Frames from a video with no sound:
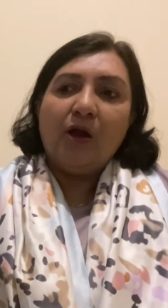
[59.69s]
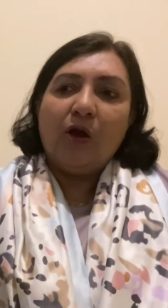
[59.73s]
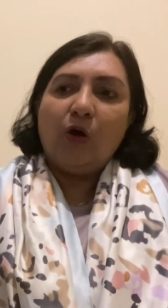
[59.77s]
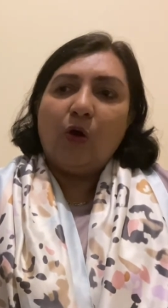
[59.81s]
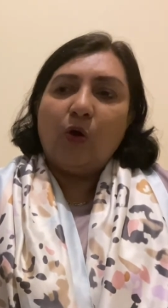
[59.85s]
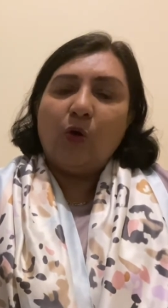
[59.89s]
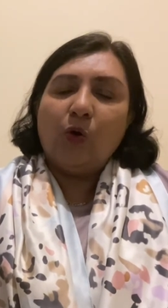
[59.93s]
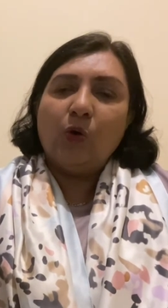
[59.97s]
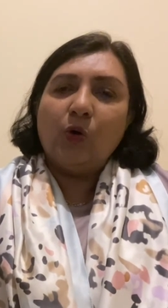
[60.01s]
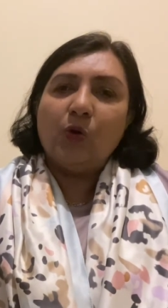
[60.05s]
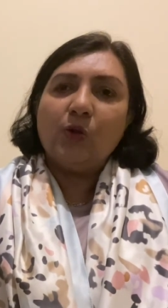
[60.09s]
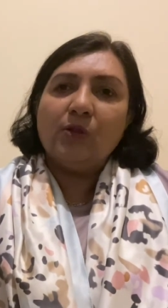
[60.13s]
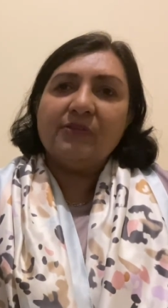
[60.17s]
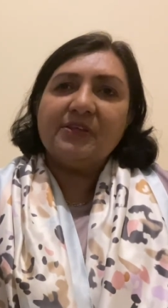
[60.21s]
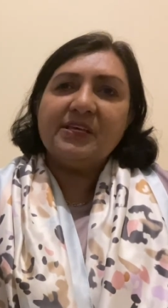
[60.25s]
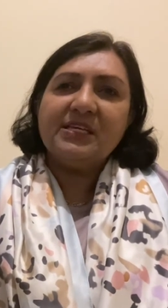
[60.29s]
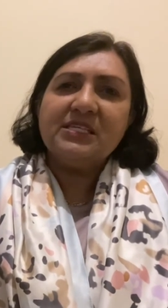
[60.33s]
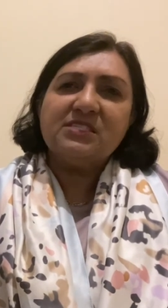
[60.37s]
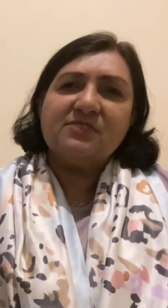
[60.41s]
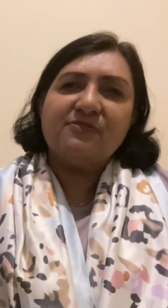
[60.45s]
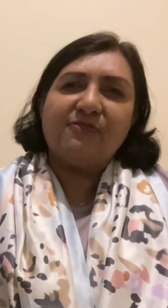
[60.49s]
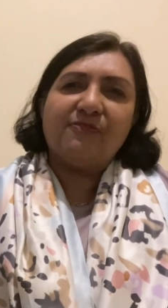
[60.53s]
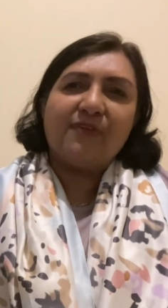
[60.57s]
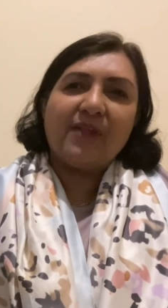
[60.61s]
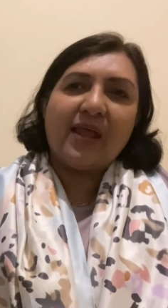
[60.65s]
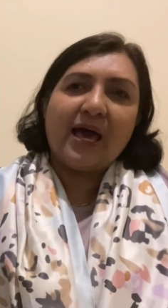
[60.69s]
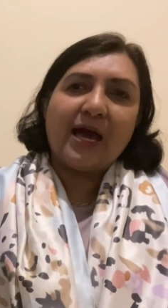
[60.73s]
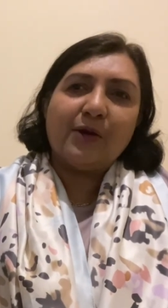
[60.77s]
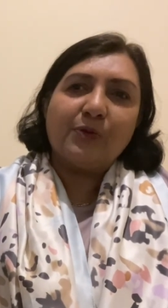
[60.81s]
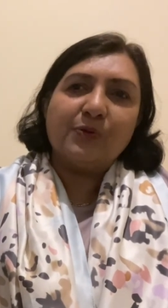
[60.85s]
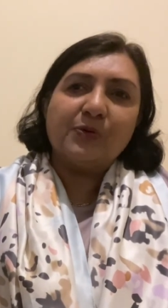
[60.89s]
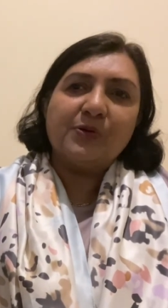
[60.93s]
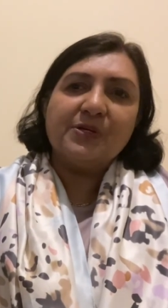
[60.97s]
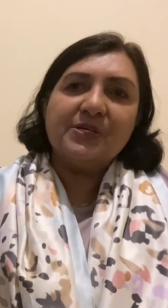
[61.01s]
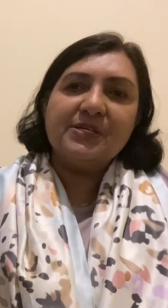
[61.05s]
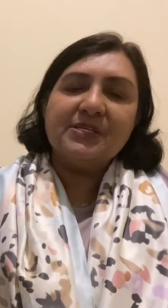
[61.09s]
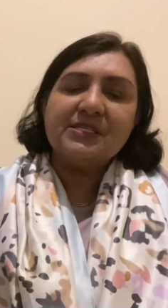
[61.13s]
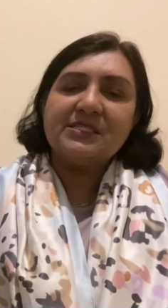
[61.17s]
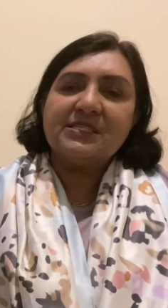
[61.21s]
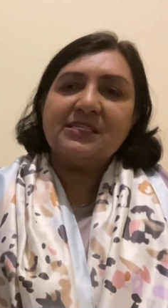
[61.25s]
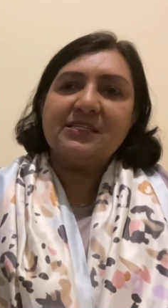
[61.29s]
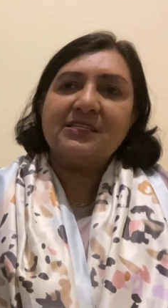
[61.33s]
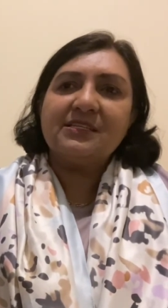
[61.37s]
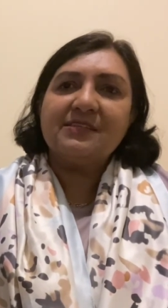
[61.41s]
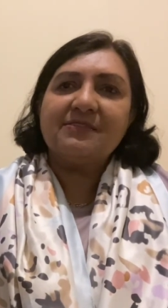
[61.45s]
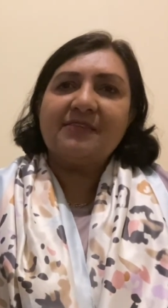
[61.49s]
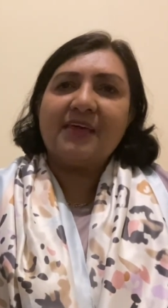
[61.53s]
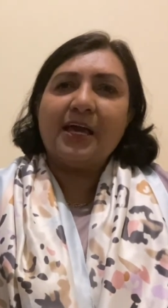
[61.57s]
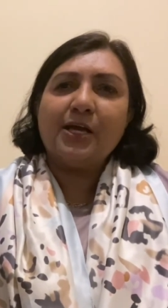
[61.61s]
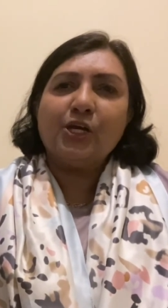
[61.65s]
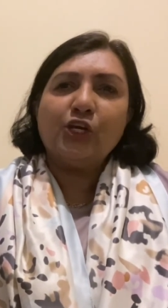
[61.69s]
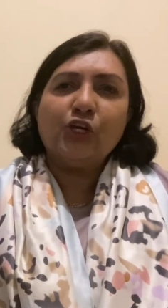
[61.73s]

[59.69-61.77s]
all these flowers and their